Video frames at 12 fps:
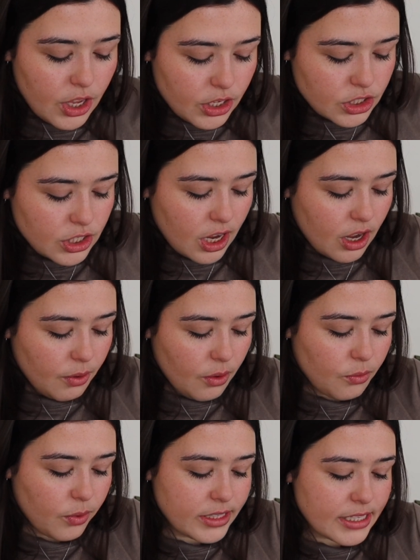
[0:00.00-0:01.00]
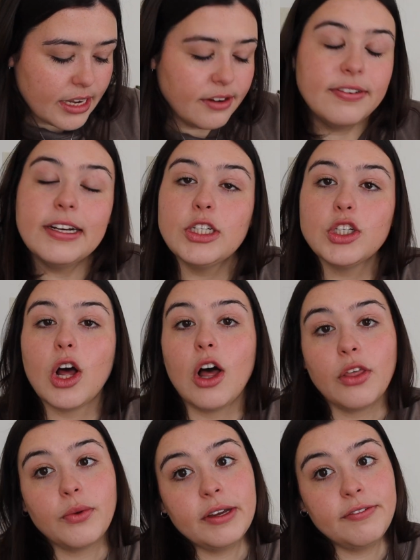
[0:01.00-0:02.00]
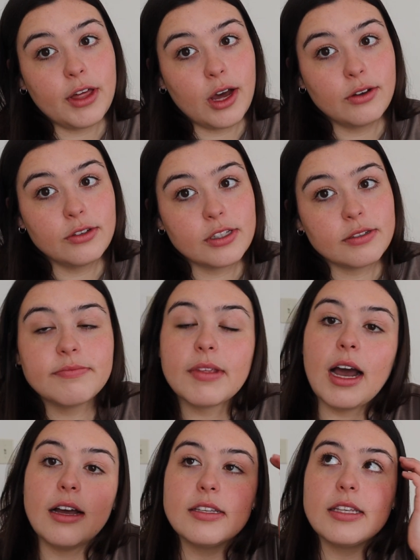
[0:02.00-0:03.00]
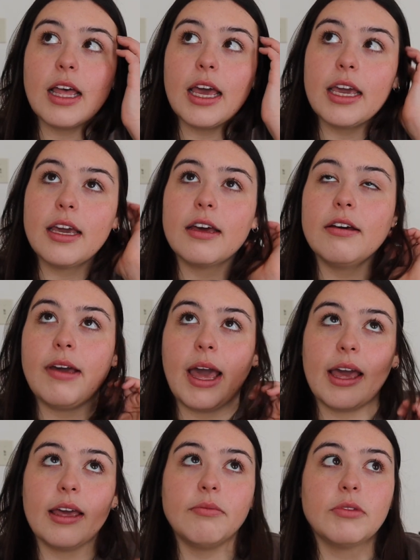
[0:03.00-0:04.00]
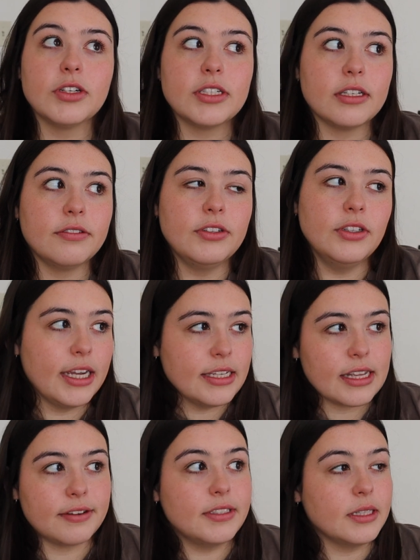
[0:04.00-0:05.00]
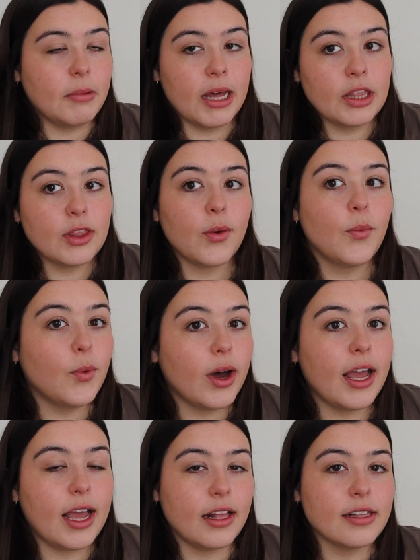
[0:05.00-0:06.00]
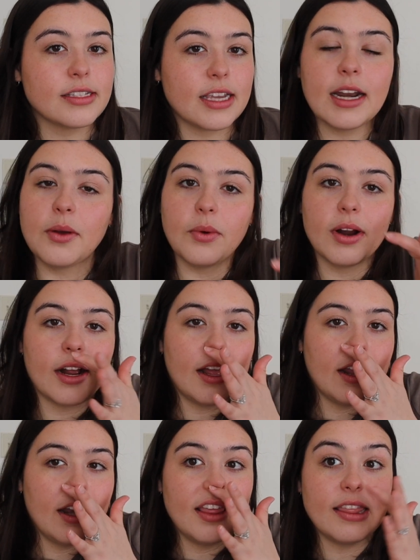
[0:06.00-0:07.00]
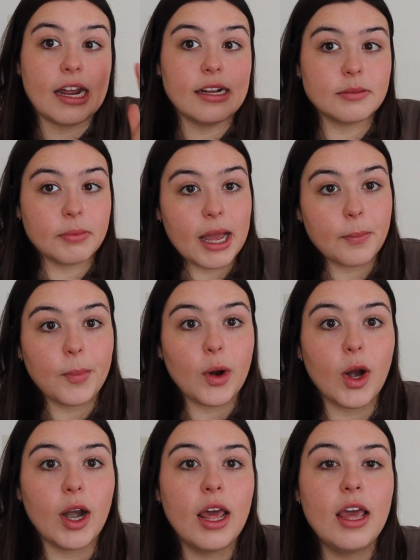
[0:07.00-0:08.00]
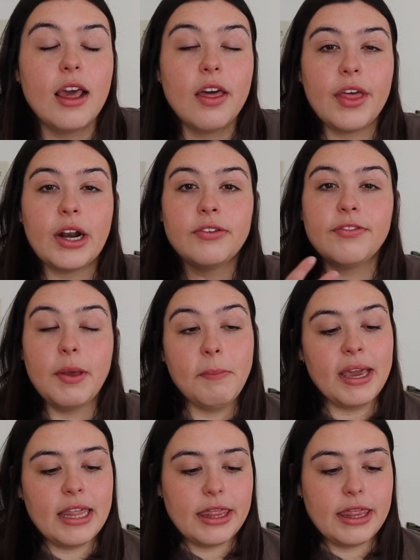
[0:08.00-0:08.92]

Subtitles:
So once I had finished all 3 of those, I was like, okay, there's still a few days left in the month. What else can I work on that is Blackbird, that'll fit my